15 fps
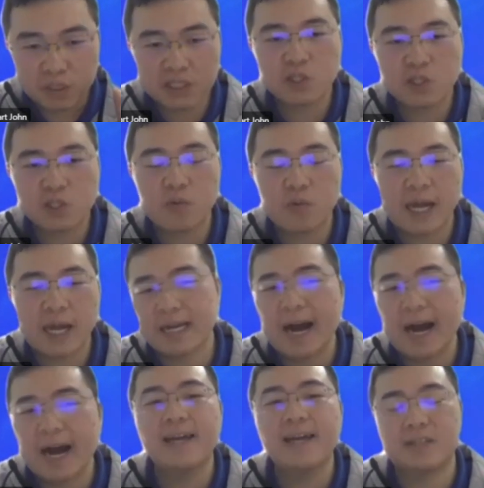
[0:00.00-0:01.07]
stone at a
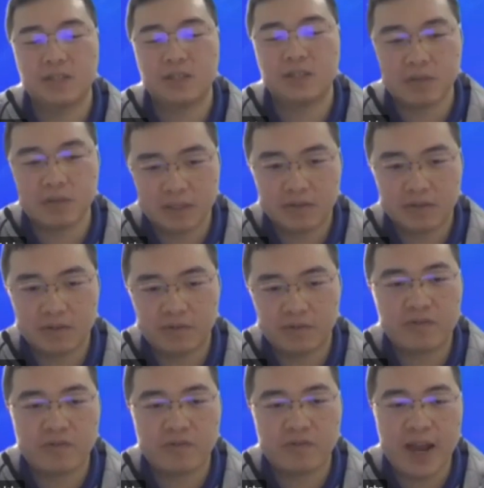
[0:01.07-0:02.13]
higher tilt,
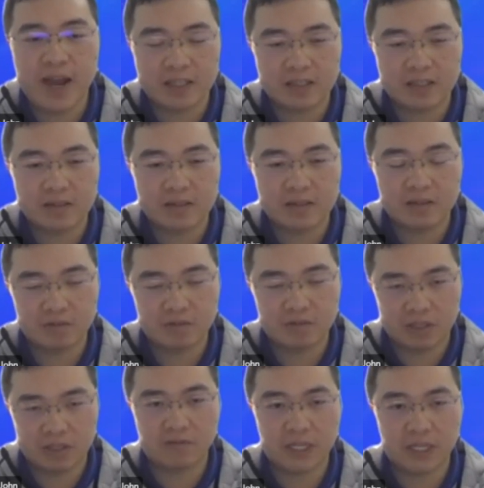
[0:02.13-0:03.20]
55
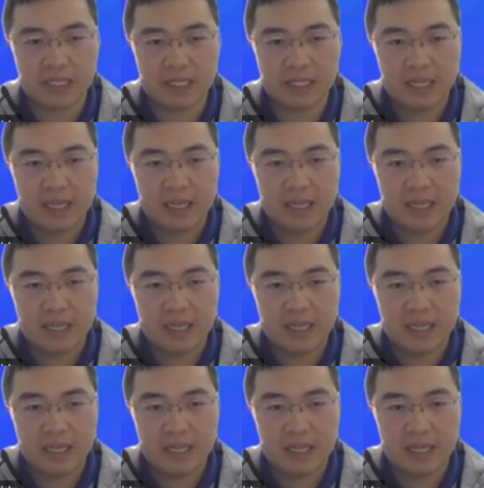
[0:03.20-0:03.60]
degree.